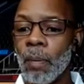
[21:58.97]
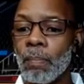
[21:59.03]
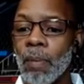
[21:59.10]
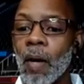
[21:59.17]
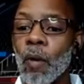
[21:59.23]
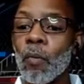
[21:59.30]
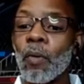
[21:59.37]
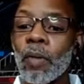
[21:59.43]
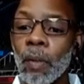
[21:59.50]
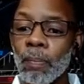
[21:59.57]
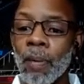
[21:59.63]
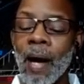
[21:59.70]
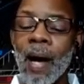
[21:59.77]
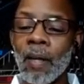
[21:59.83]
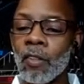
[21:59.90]
But with a
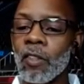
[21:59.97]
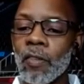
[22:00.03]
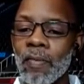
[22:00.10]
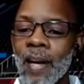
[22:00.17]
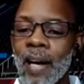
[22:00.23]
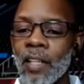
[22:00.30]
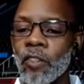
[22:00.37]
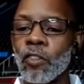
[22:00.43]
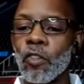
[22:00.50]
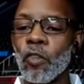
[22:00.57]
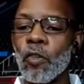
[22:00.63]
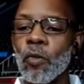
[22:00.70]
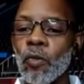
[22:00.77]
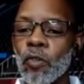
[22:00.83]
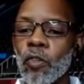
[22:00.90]
positive
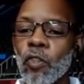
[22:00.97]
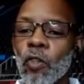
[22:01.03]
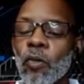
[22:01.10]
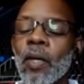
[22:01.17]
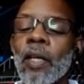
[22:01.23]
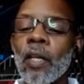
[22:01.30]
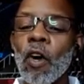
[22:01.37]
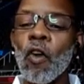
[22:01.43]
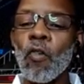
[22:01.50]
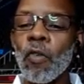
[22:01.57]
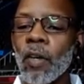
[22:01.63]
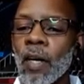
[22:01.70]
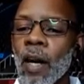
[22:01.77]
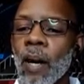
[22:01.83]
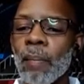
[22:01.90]
attitude, you can
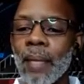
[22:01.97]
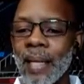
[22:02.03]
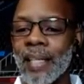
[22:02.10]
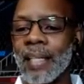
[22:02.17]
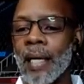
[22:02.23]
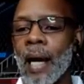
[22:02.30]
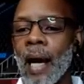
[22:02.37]
overcome any